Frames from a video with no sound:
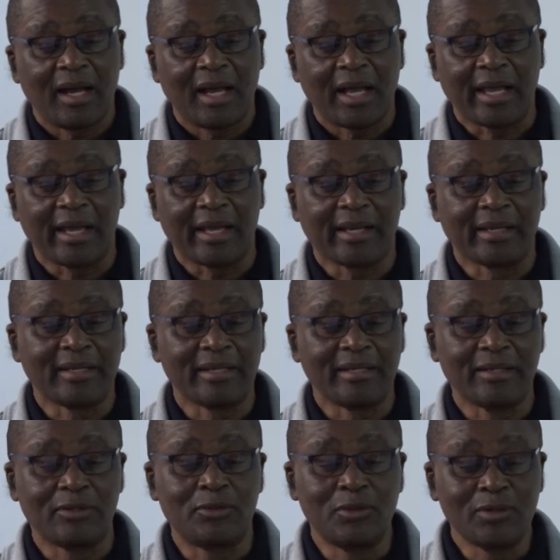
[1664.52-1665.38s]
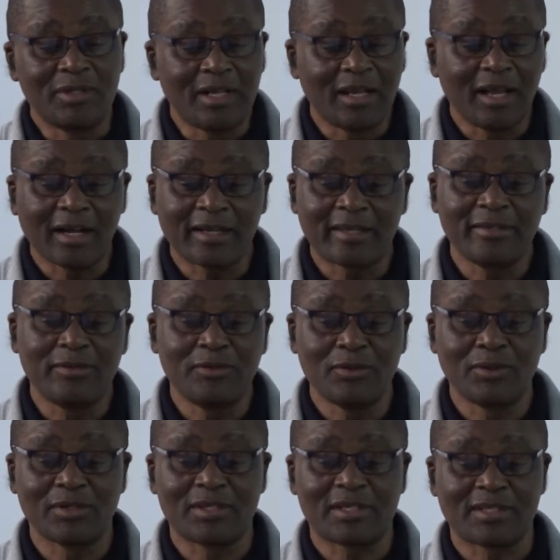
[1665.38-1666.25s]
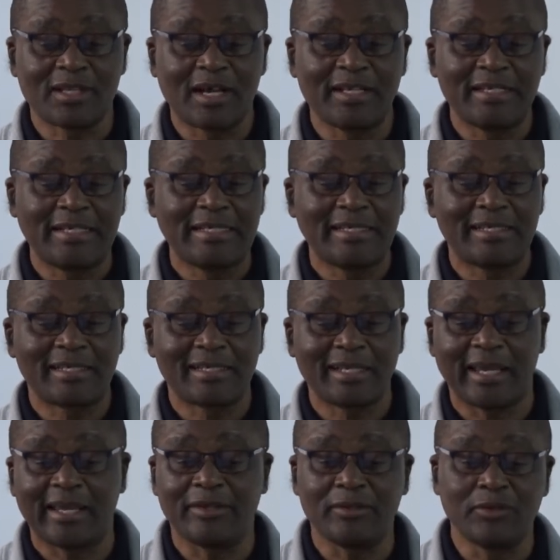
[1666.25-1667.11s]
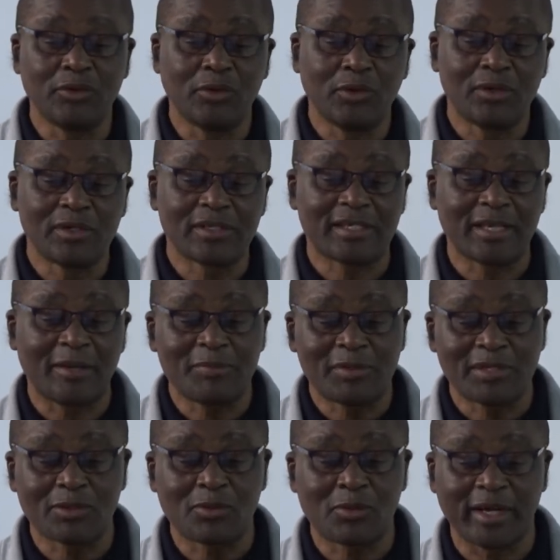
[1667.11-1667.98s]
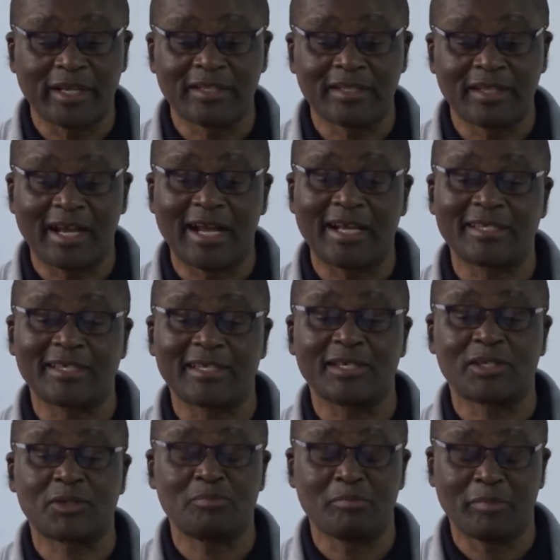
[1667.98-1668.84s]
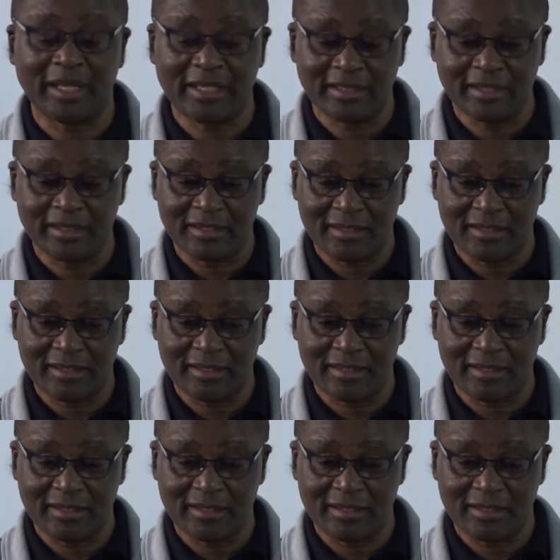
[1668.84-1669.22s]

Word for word: And good luck in your studies and your subsequent assessment.